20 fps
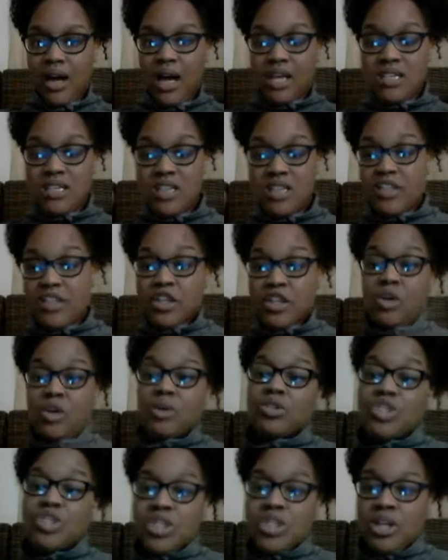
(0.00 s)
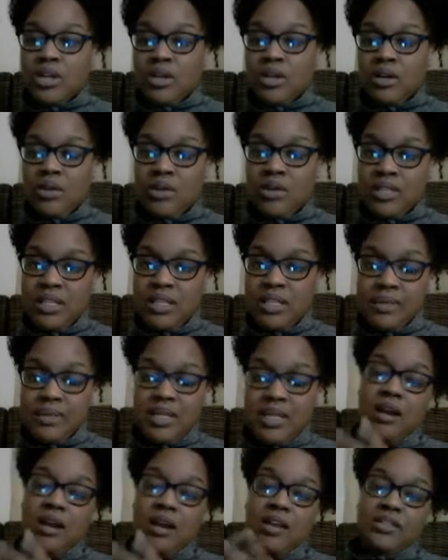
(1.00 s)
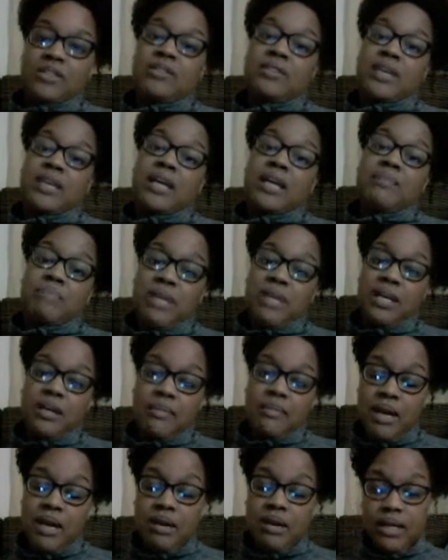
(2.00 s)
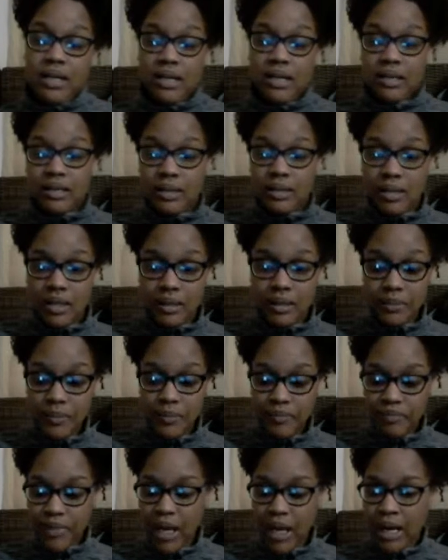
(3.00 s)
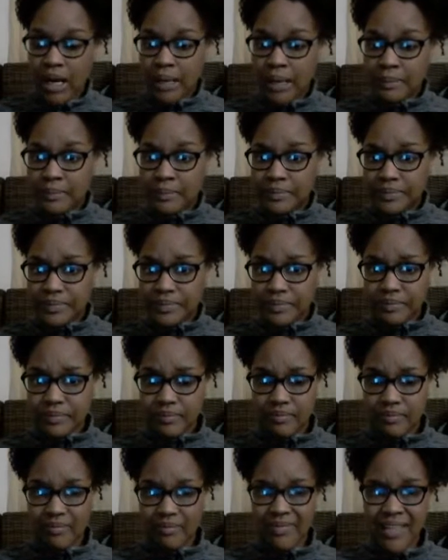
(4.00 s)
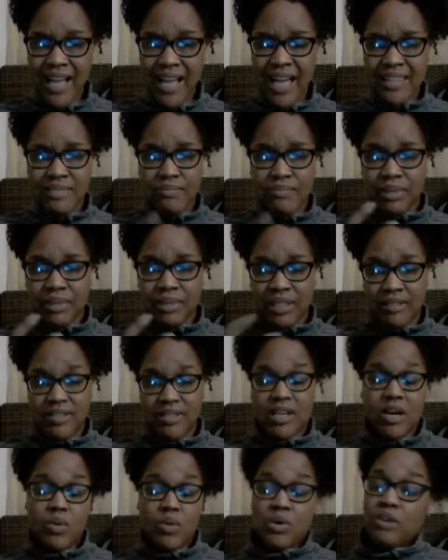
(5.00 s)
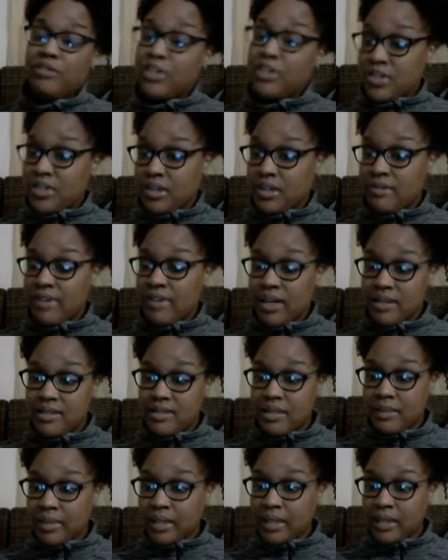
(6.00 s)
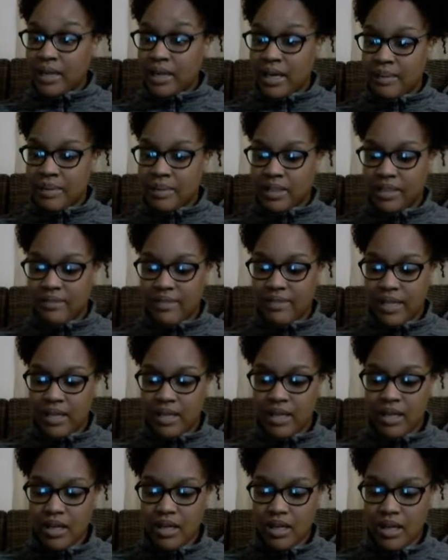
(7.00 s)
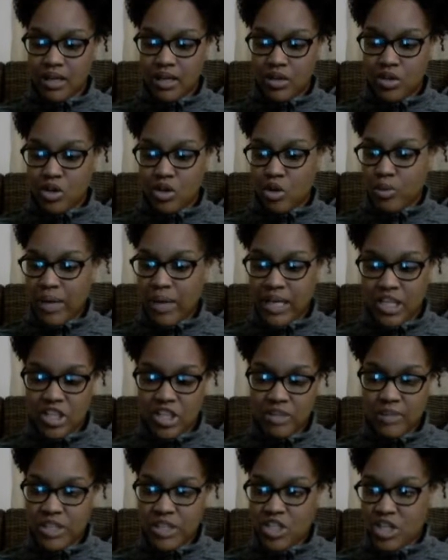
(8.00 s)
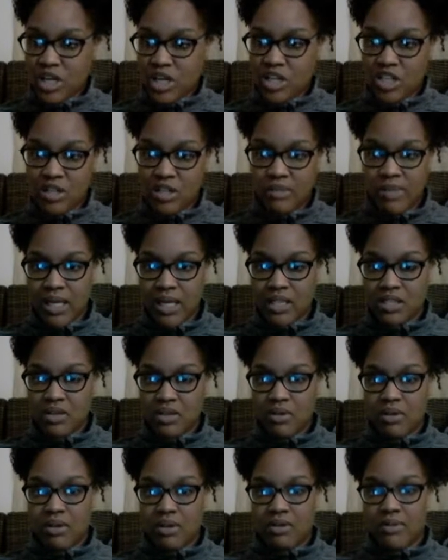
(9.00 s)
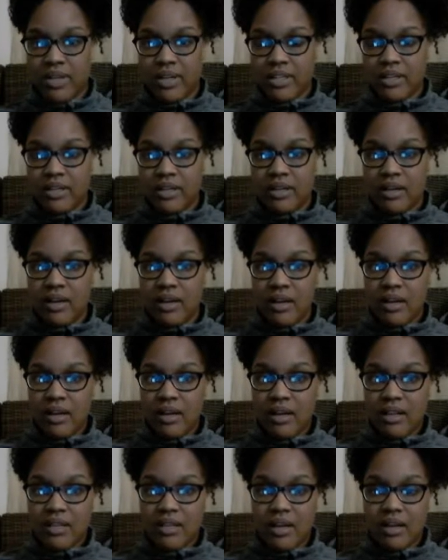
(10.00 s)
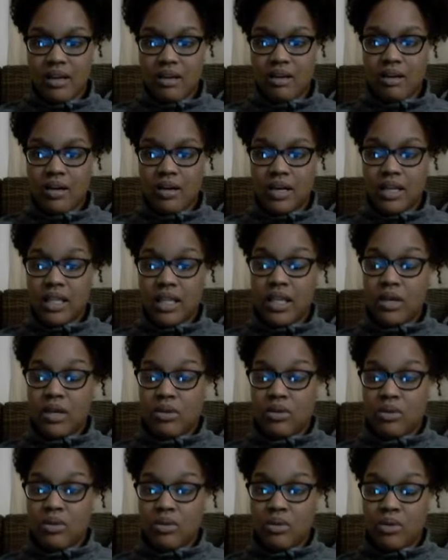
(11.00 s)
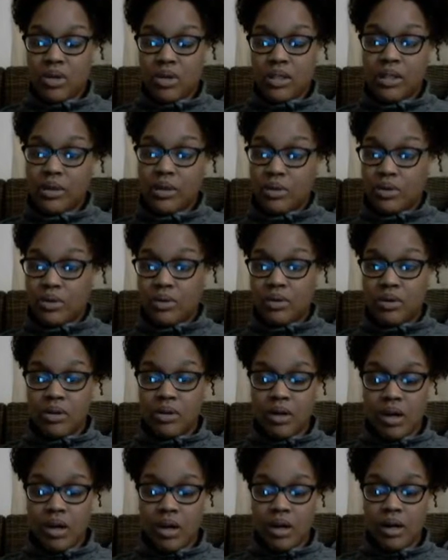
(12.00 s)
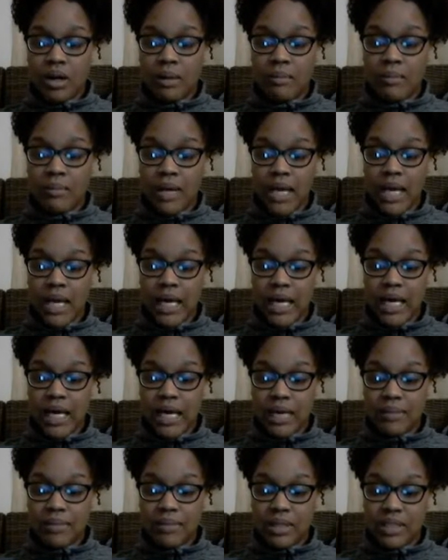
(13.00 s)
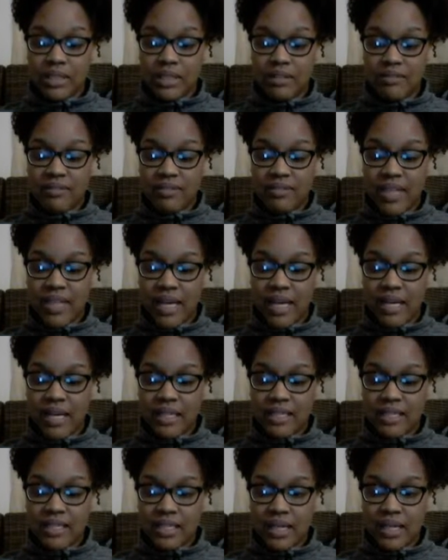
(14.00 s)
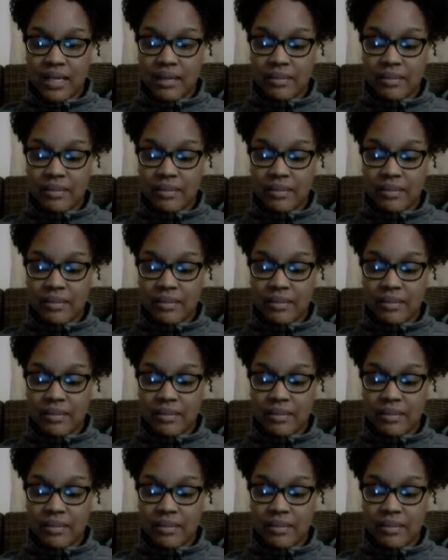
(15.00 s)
another culture or a subset other than being American. I believe that our worldviews are very similar. I believe that nobody should be judged based on whether they are illegal or legal. I believe that